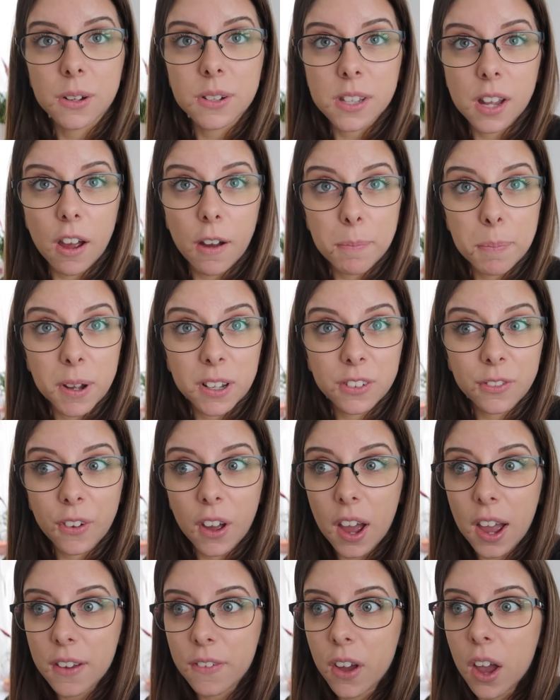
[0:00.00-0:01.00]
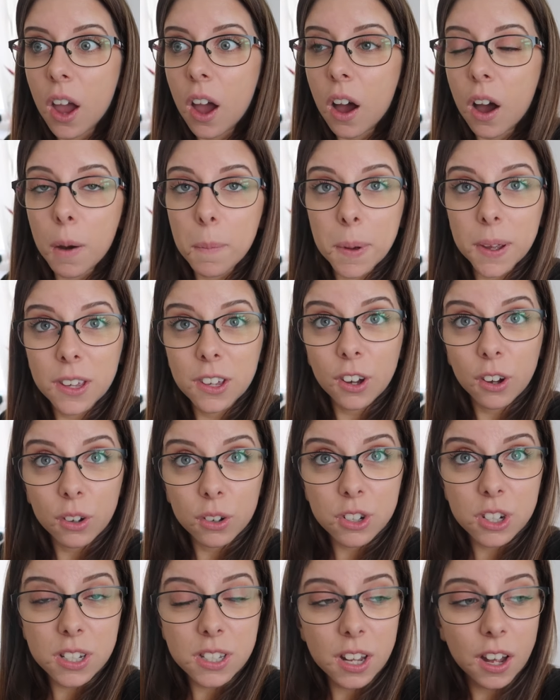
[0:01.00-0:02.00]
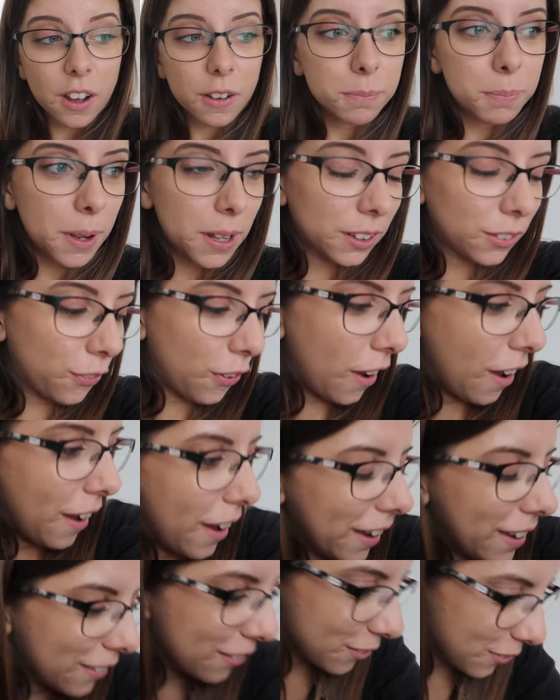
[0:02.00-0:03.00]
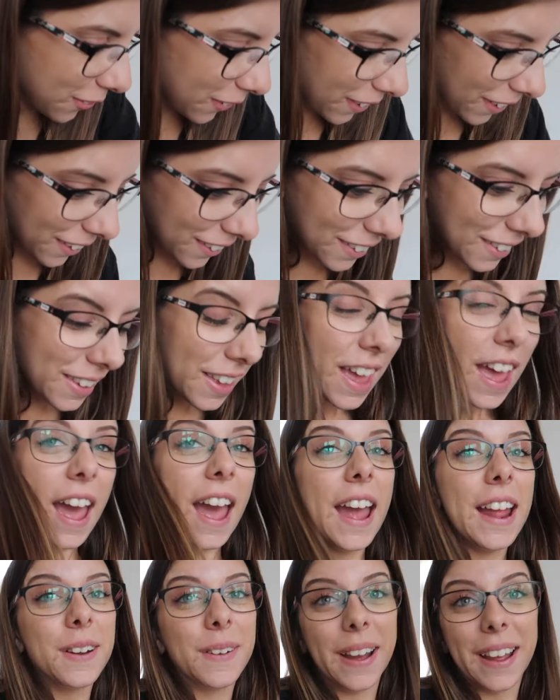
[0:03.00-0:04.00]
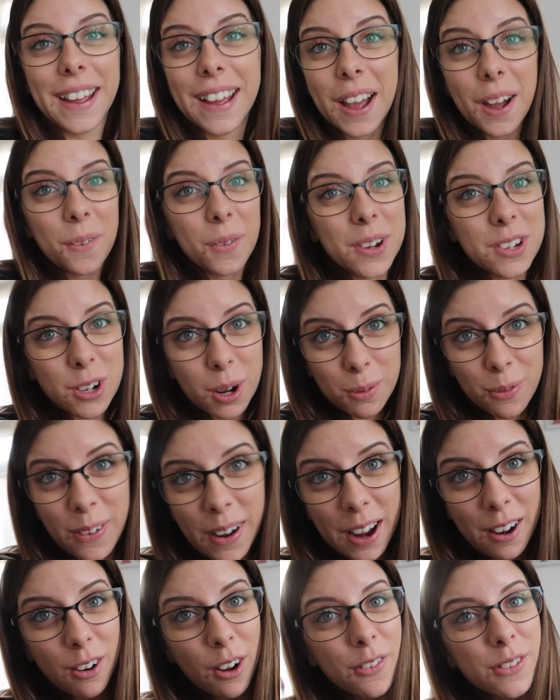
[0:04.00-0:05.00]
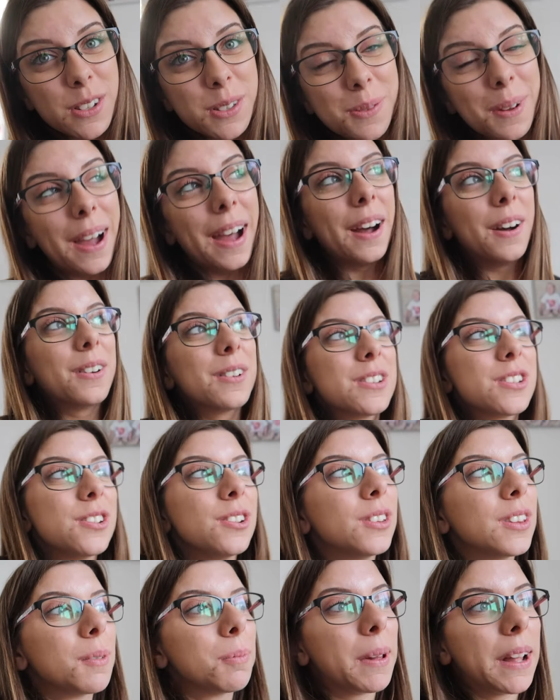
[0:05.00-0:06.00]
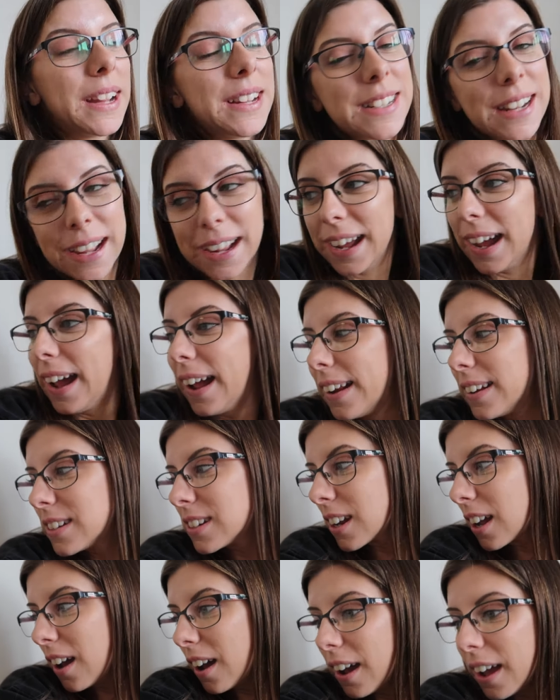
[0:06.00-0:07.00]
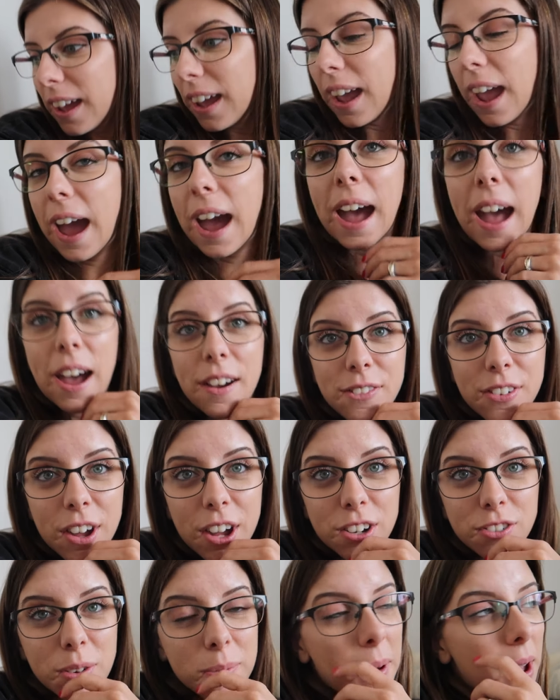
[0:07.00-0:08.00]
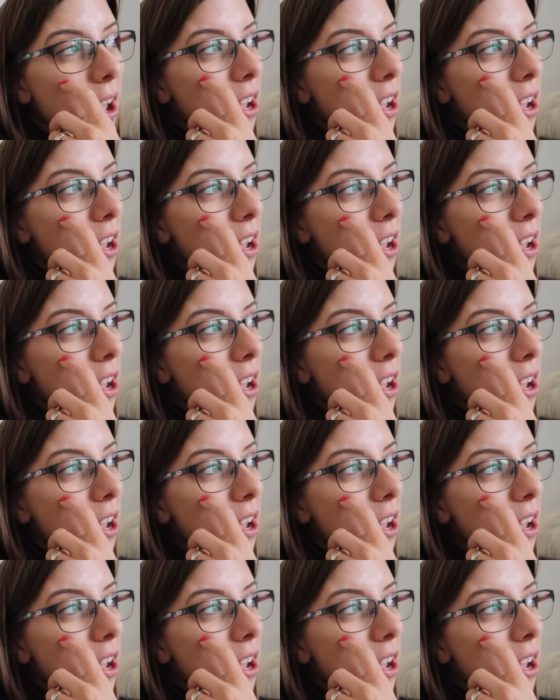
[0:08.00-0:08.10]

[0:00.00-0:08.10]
Oh, it's 5:30. Oh my gosh, it's 5:30. Anyway, we dropped Freya off as well to the play date, and I have heard from